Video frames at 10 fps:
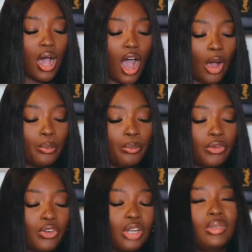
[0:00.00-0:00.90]
um
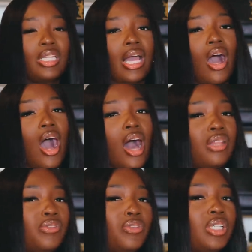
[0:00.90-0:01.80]
preferably like an
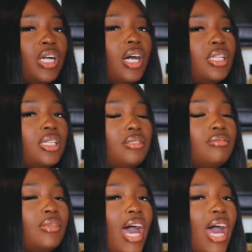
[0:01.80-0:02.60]
olive green color